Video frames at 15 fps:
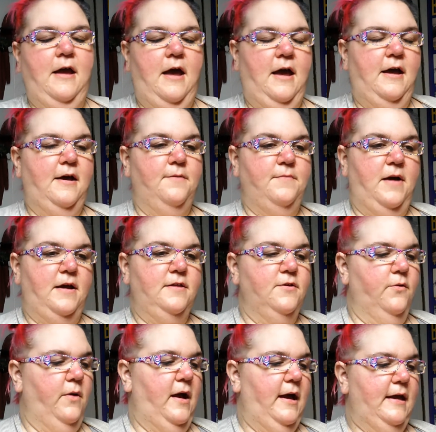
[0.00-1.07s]
um,
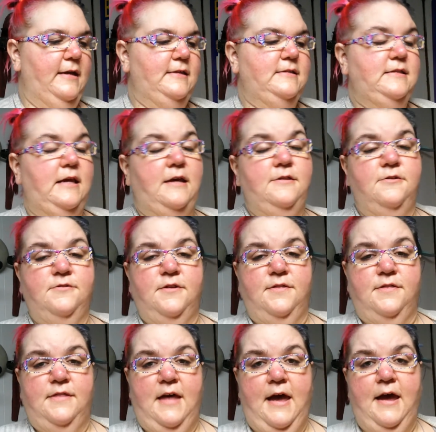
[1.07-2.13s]
otherwise, other
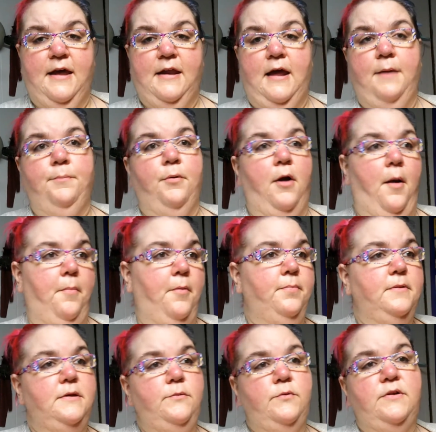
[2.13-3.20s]
than that, I
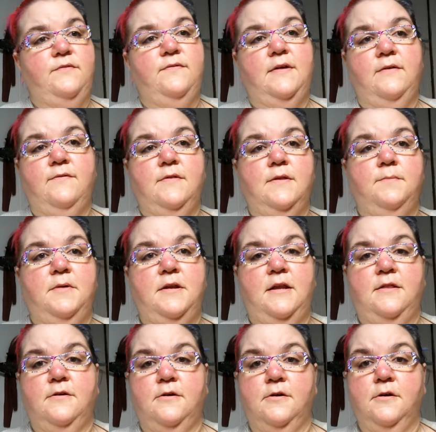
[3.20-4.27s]
probably would have given them
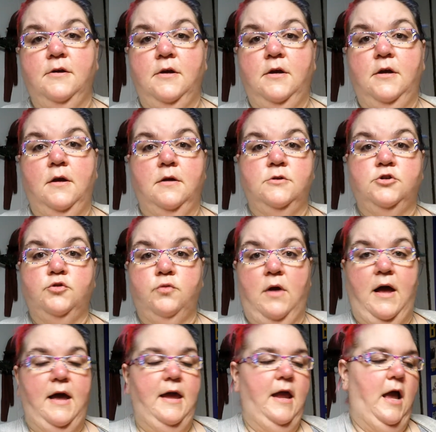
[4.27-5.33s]
another
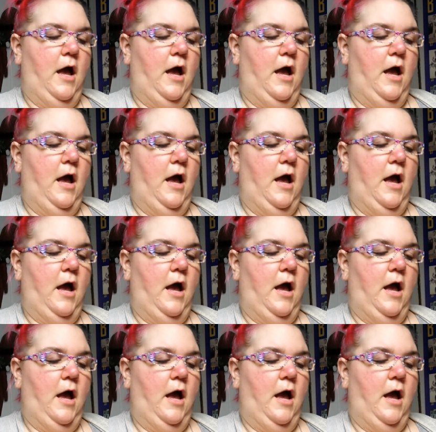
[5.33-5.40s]
try.